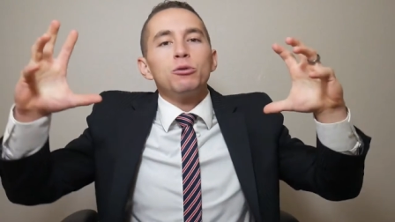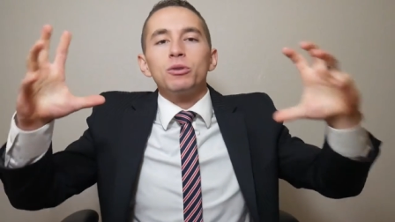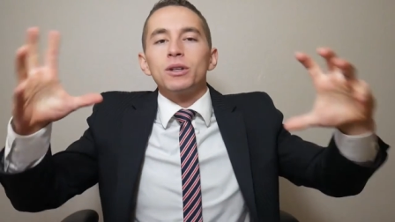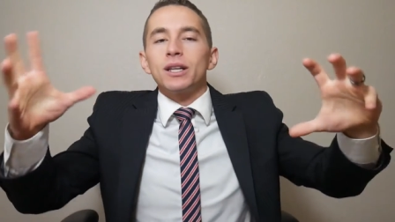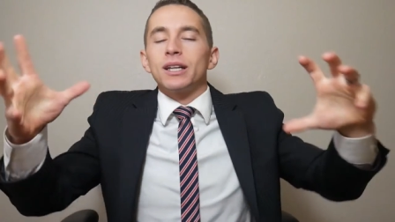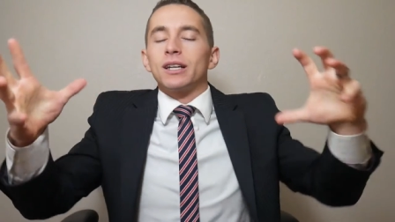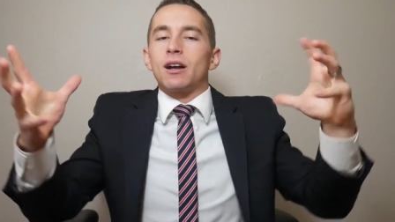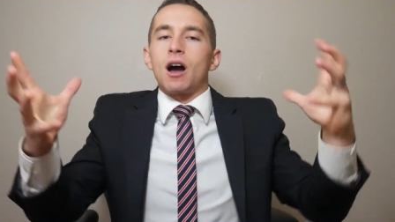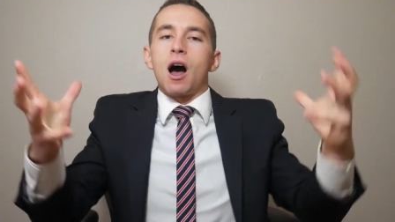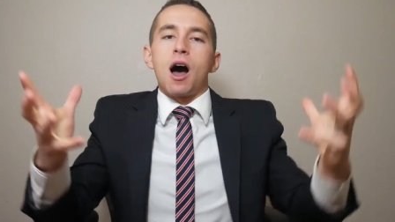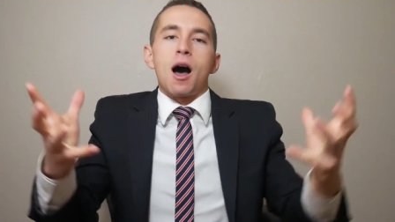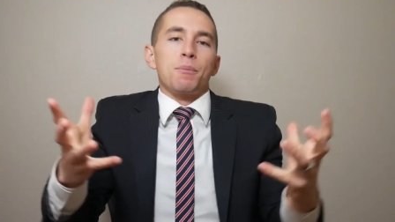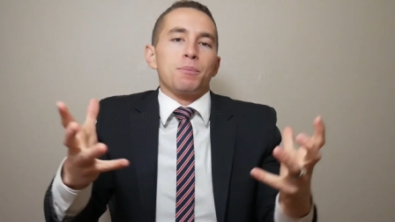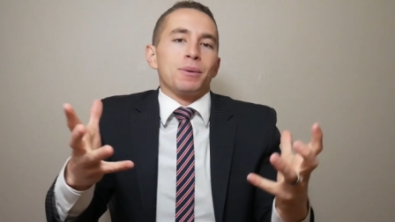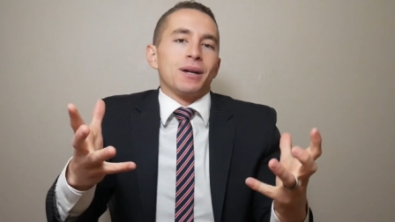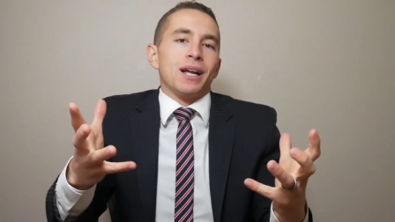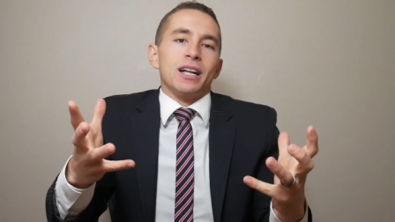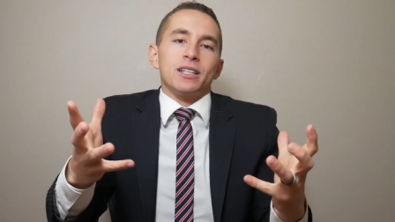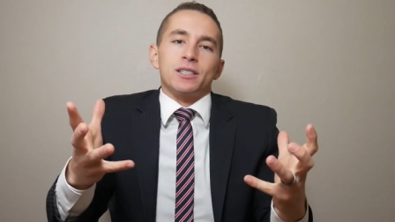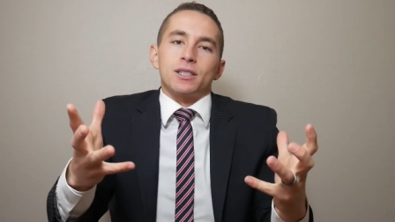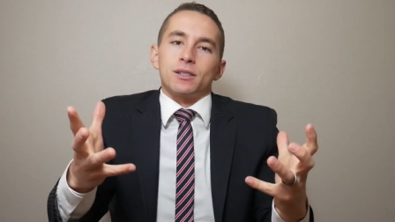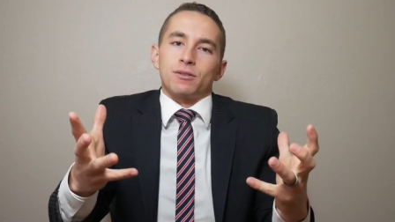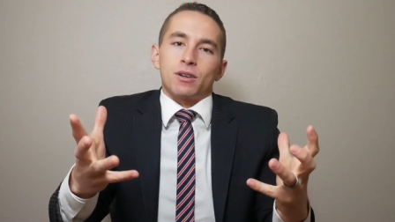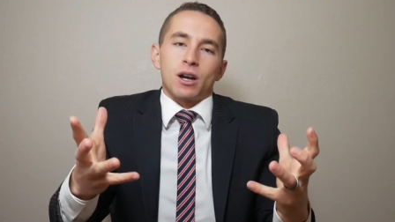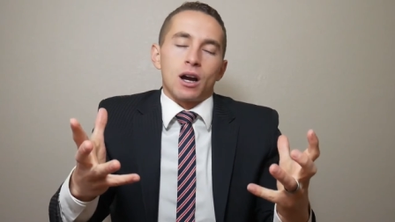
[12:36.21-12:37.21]
really
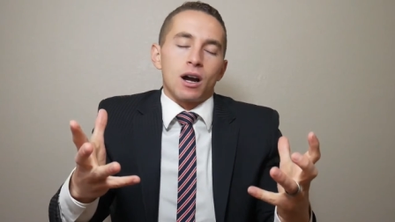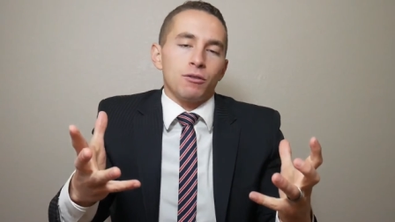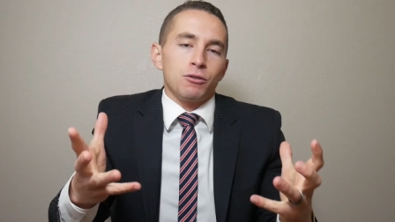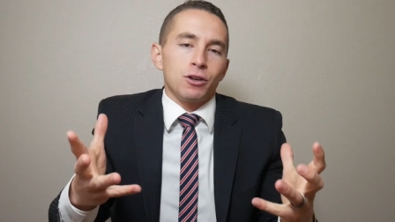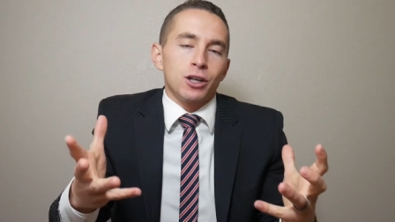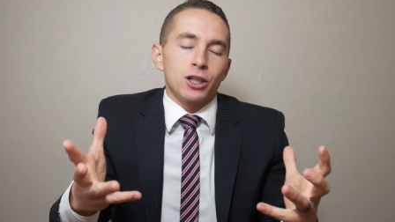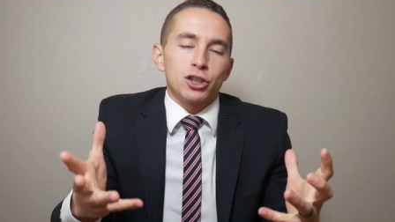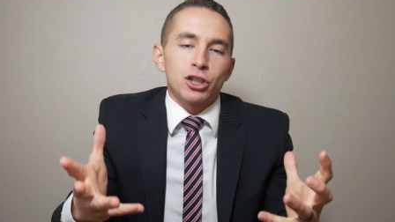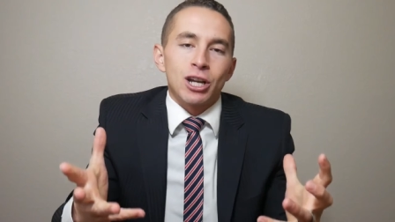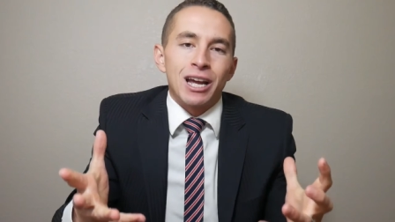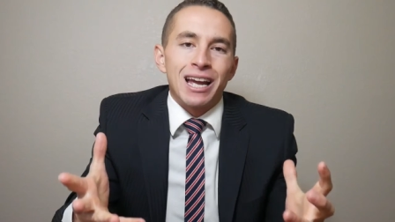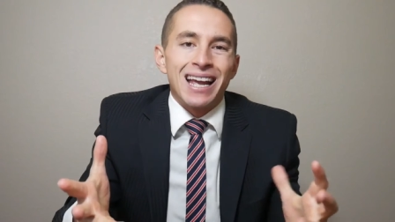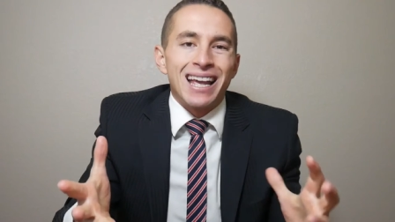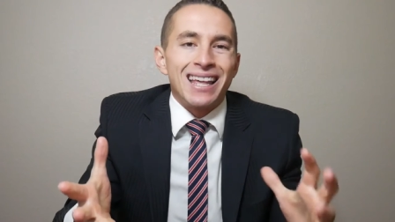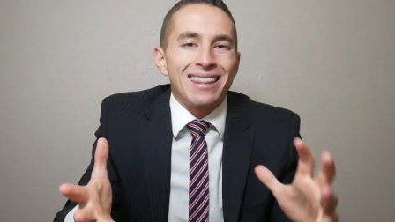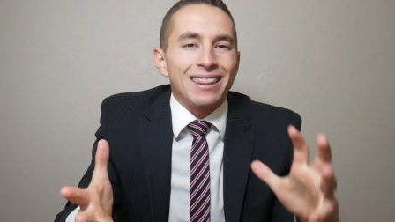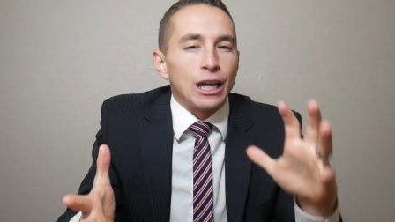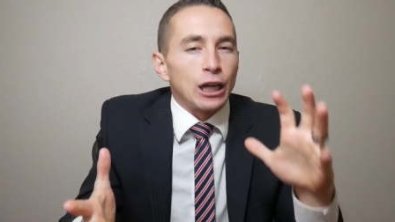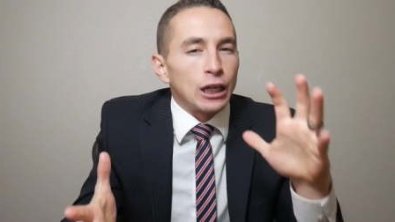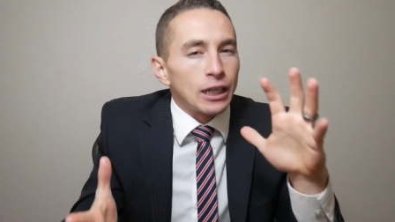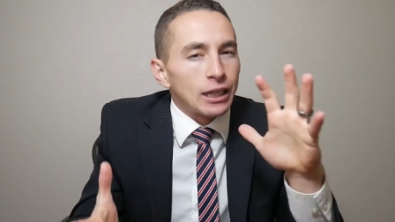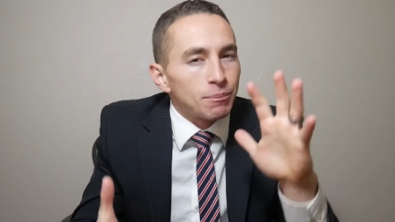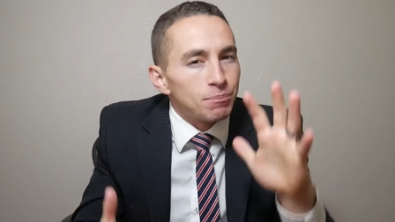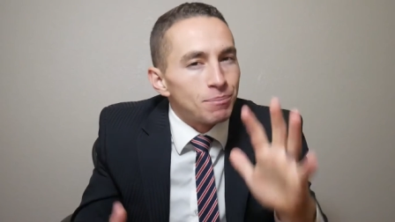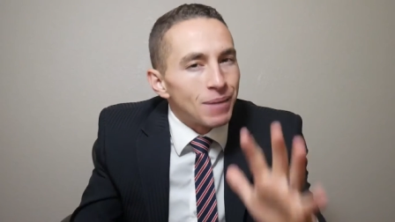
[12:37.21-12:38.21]
comprehensive coverage
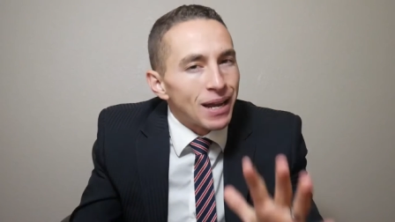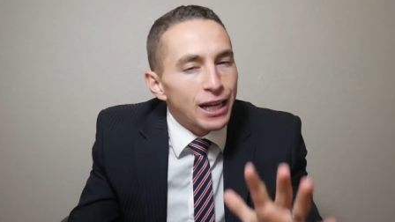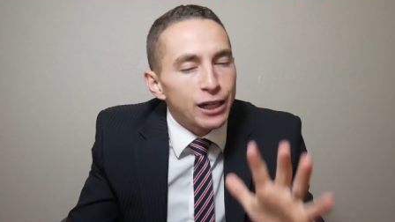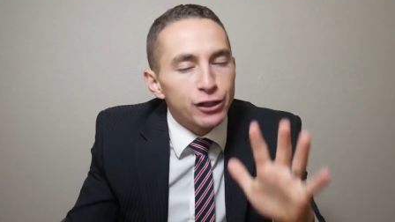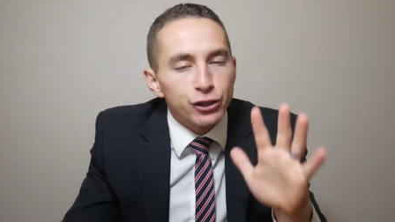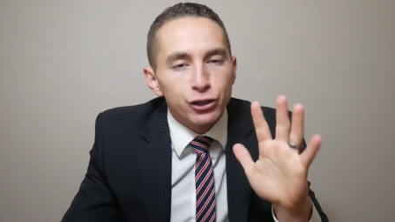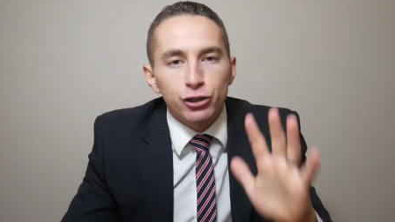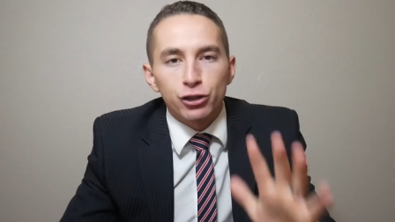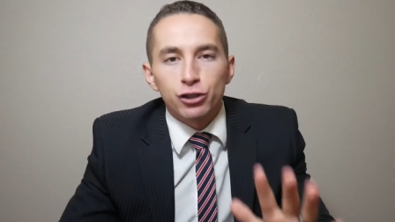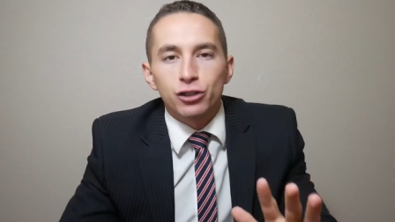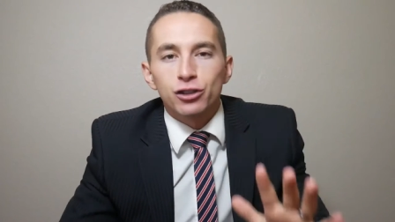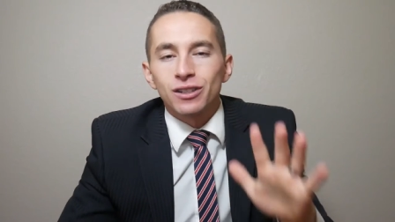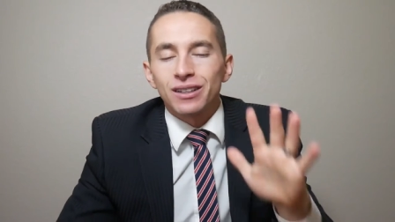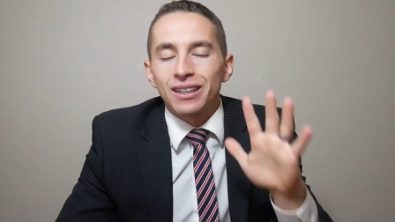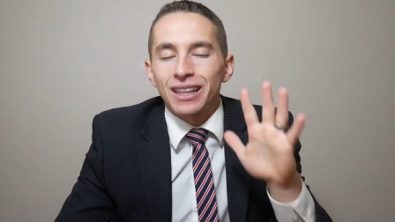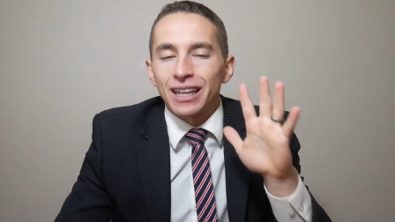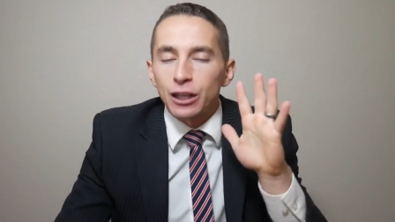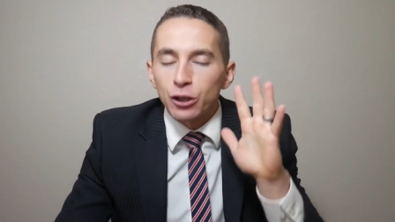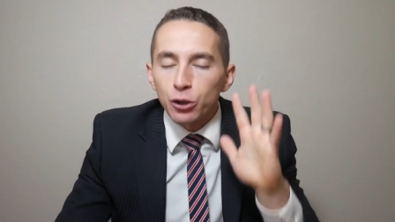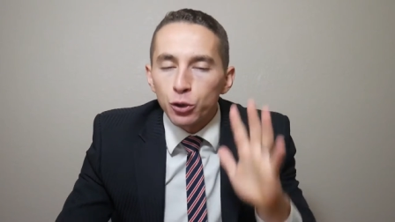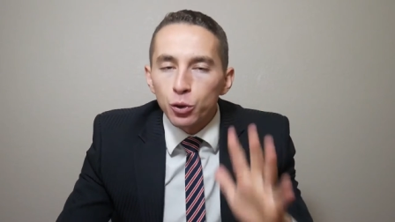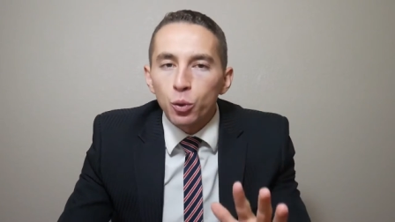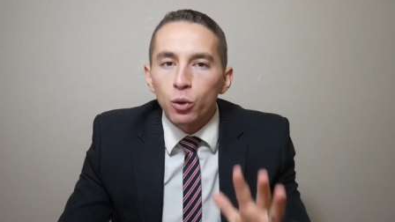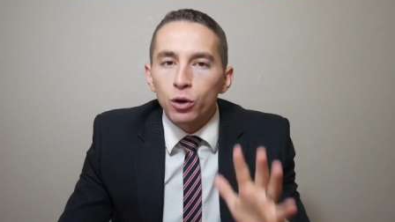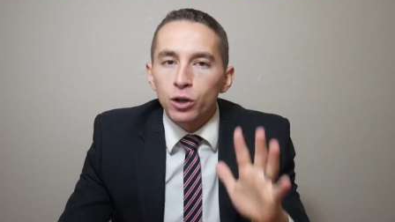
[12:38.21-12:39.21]
that makes sure
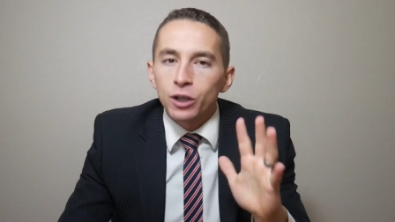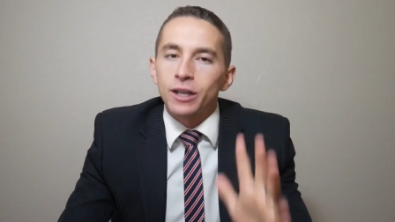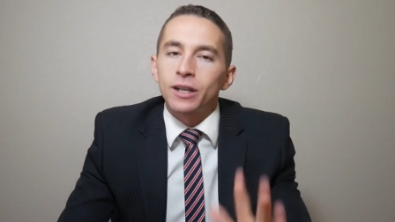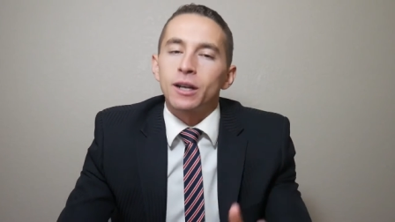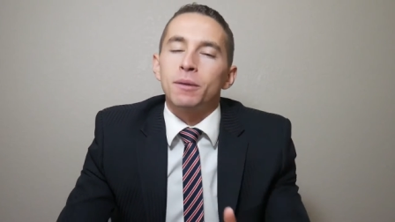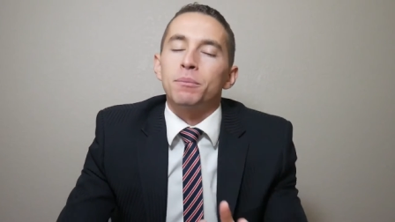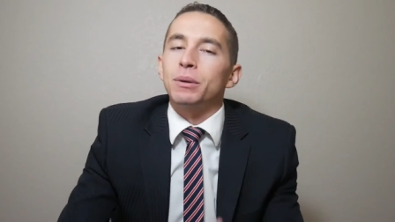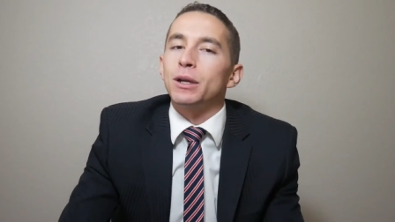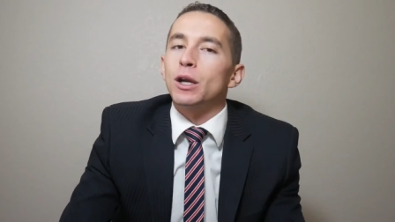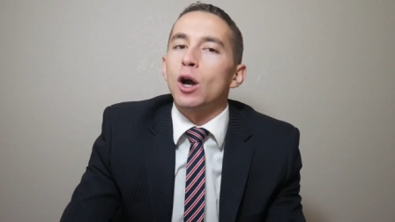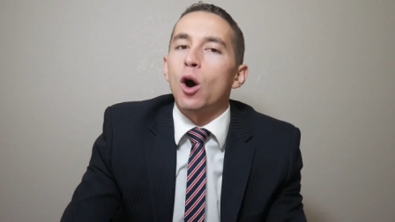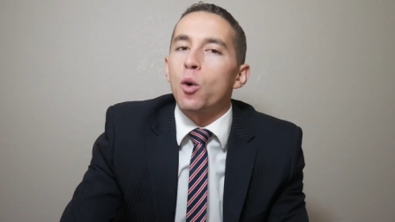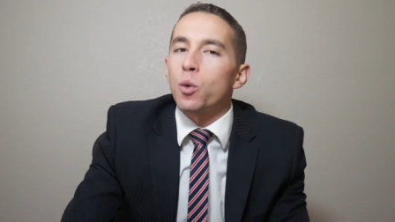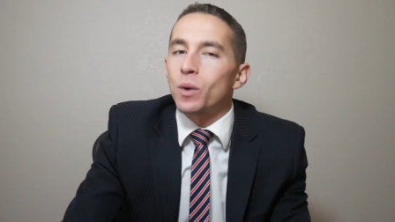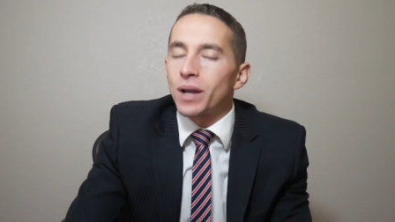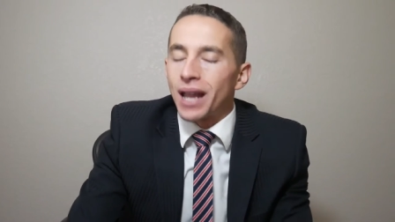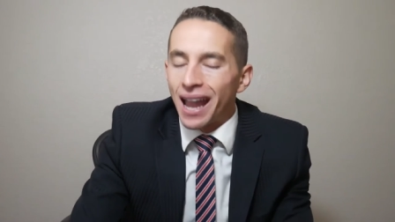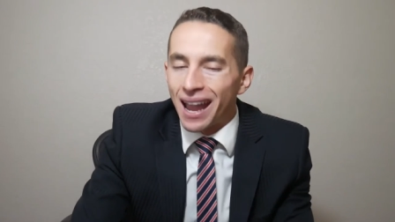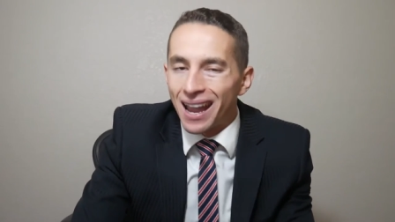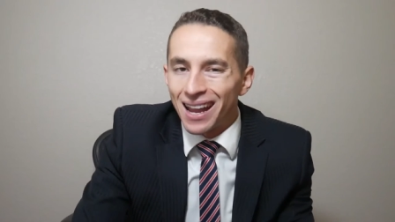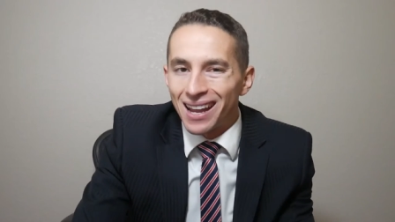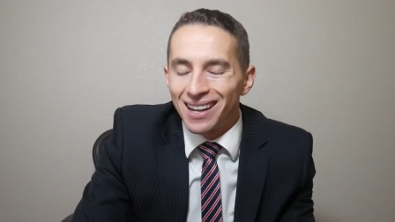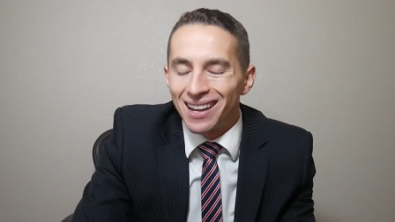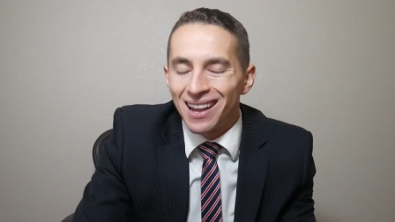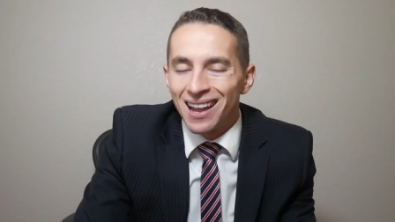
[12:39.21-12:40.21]
that you are gonna be
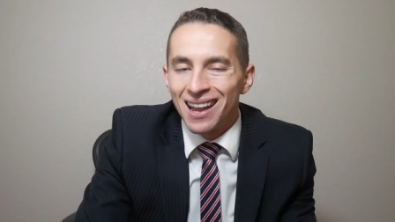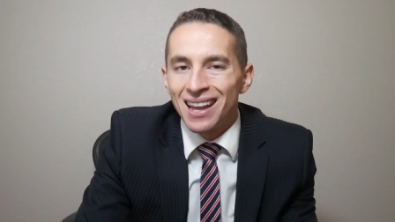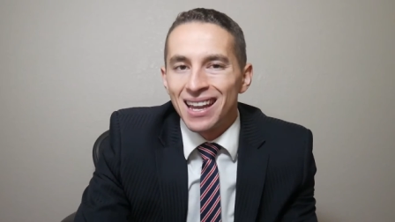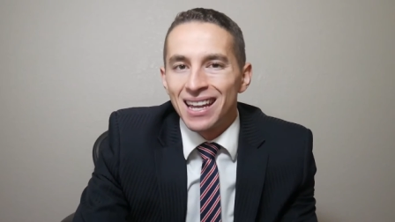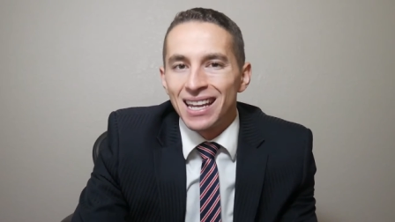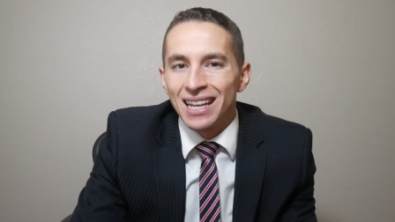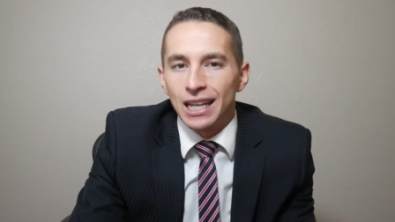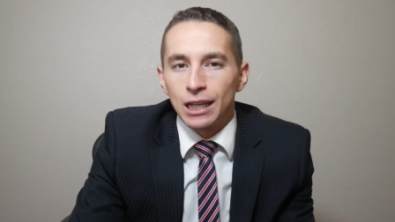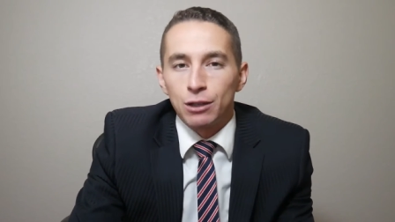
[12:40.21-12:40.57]
okay